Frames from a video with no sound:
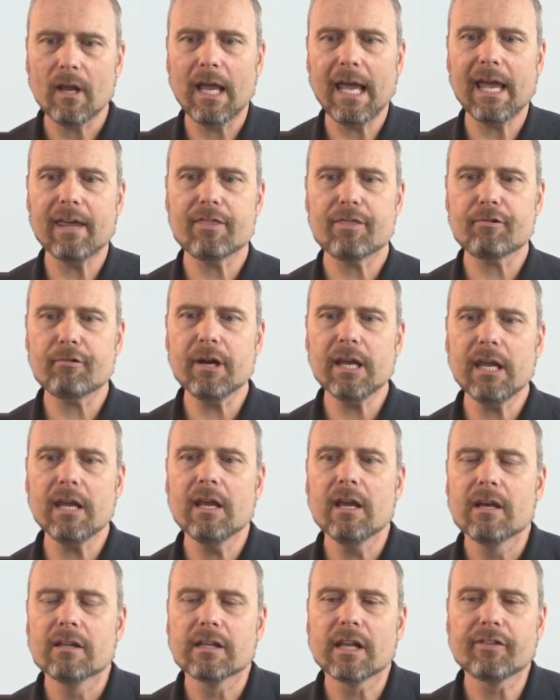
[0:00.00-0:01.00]
And
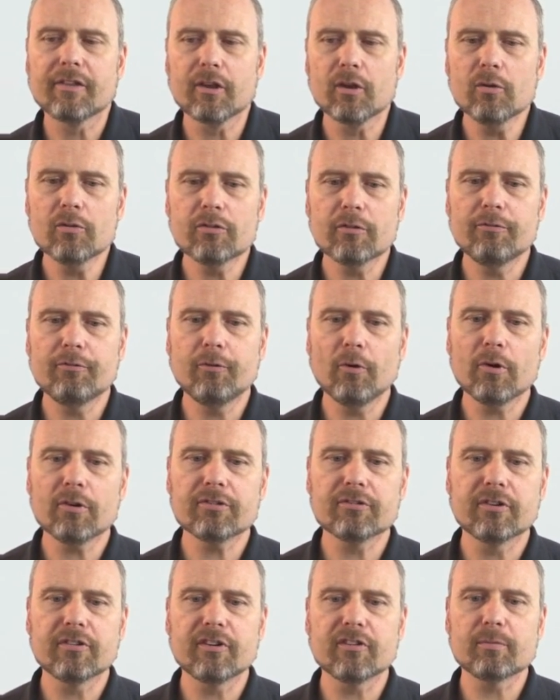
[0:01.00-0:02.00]
3, that the use of
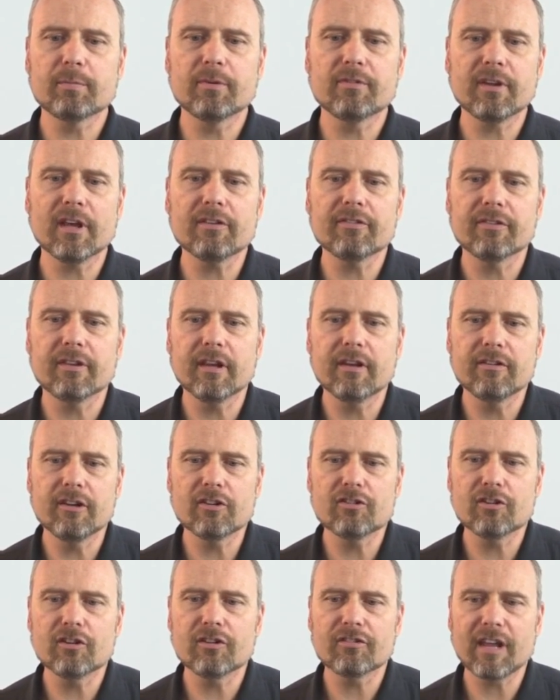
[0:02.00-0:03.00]
force to dispossess the
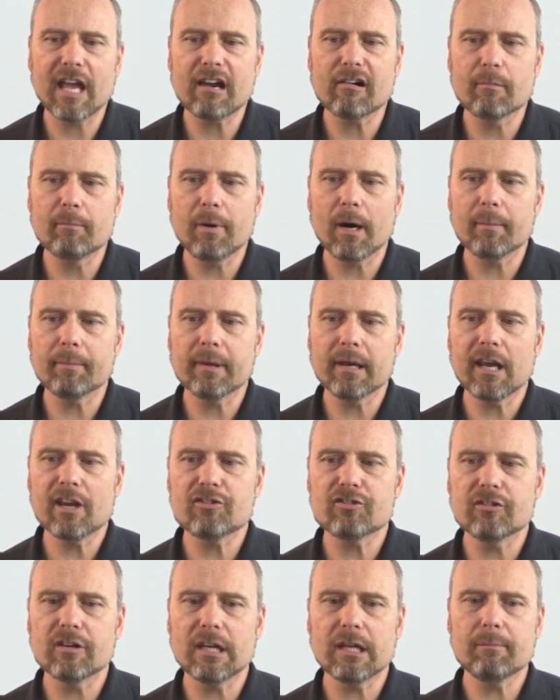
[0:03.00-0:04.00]
indigenous Arab
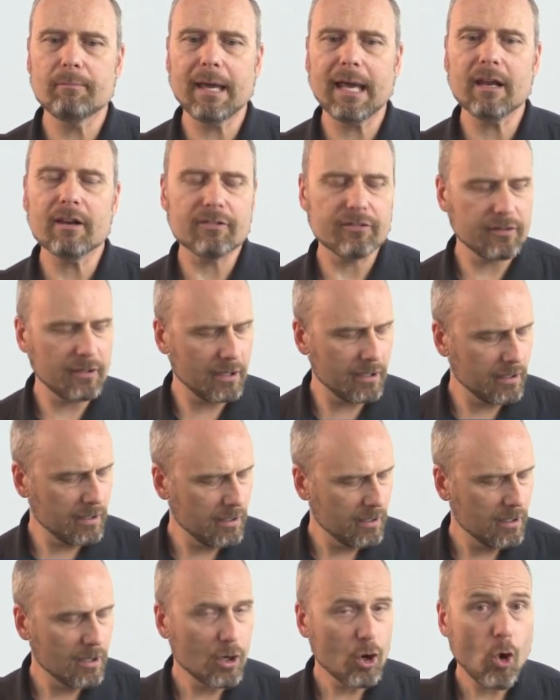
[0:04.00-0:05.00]
population in Palestine
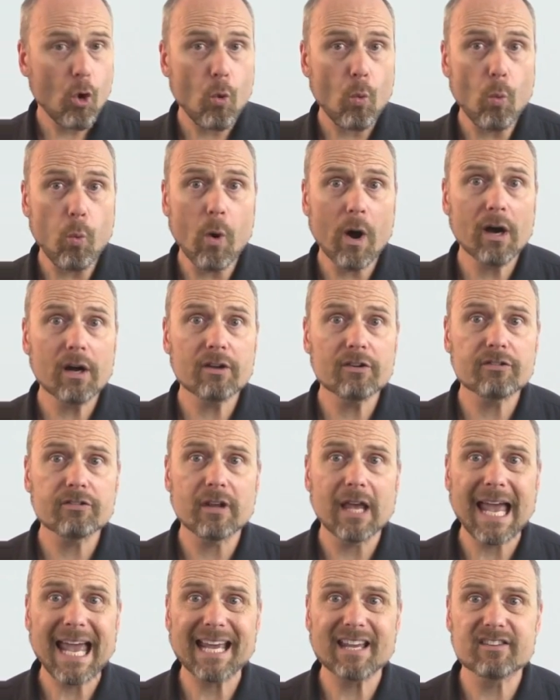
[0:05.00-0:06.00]

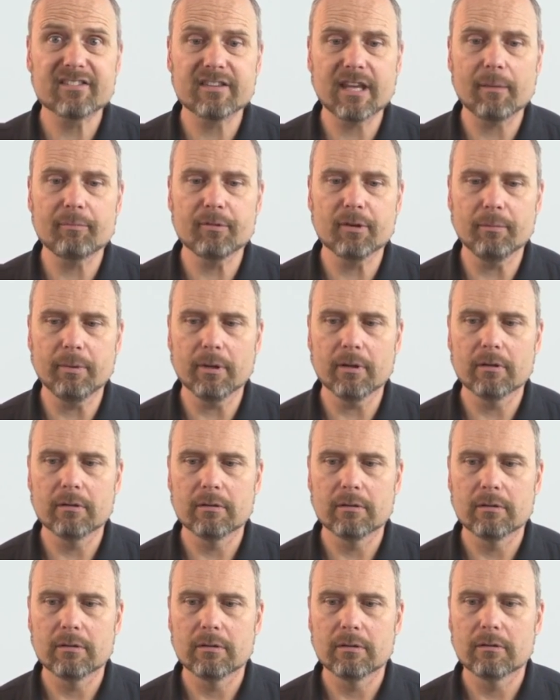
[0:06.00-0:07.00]
was acceptable,
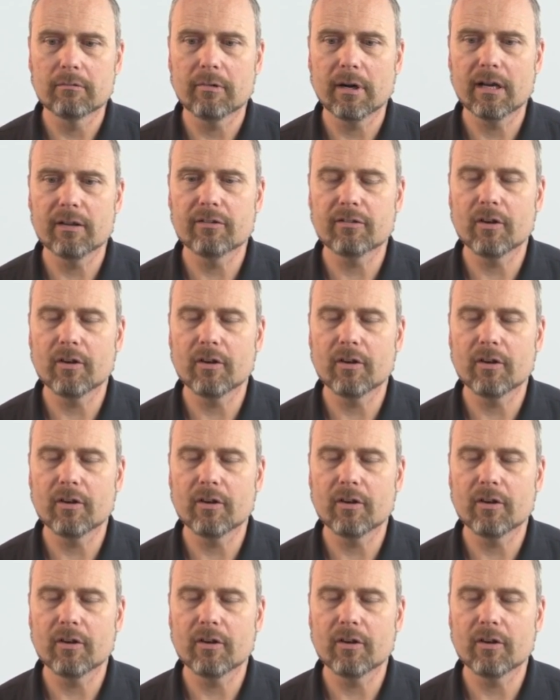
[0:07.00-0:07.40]
right?